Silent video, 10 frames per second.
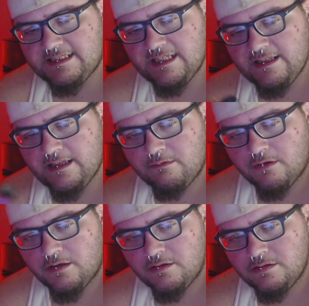Yeah.
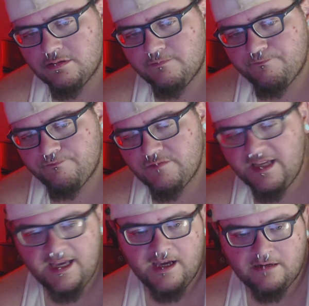Of
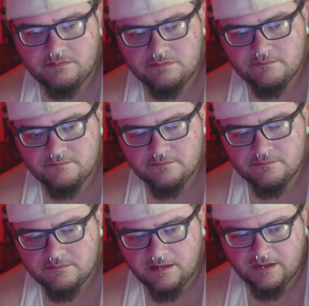course I say the
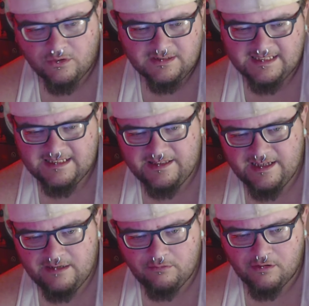N-word.
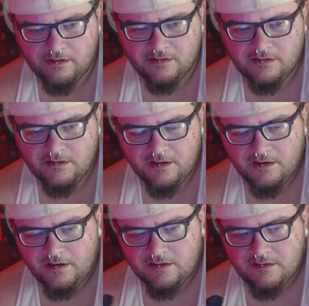The word
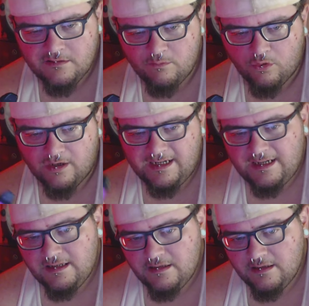nigger?
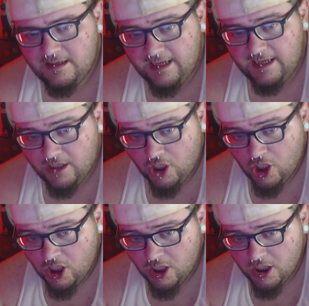
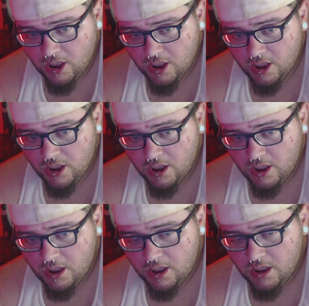I'm not calling no
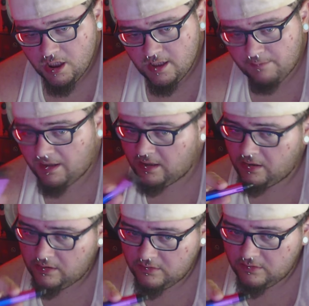one a nigger right
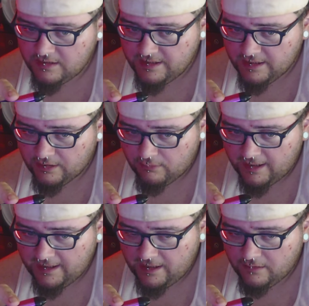now.
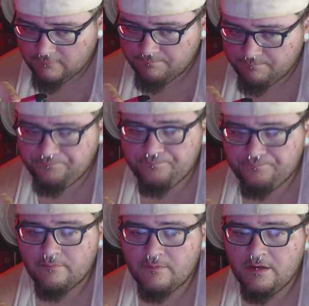Don't get it
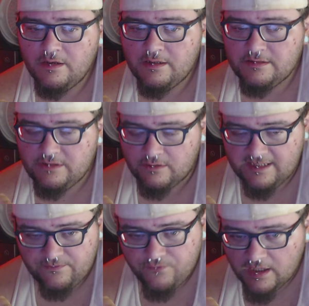fucked up. Don't get me
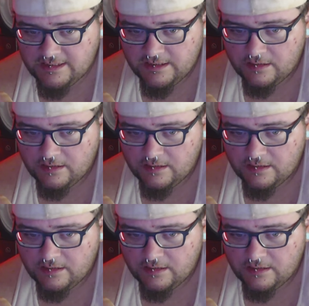twisted.